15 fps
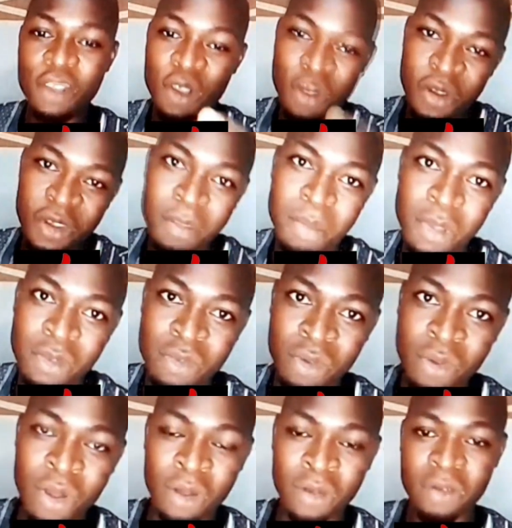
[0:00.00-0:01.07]
glory be
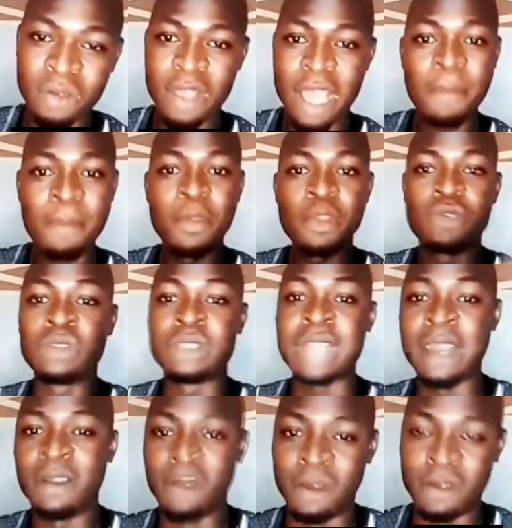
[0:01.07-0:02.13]
to God. Help me to
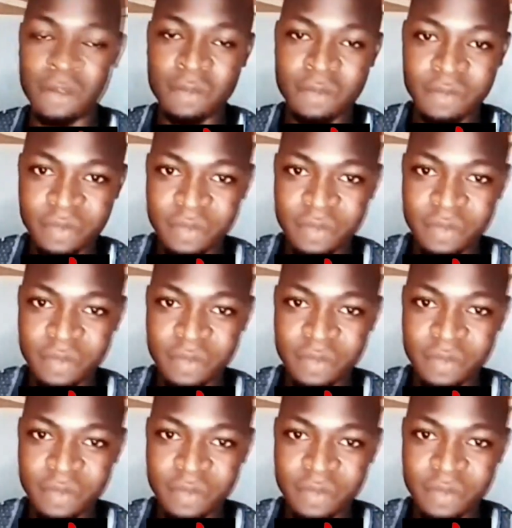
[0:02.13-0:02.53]
thank God.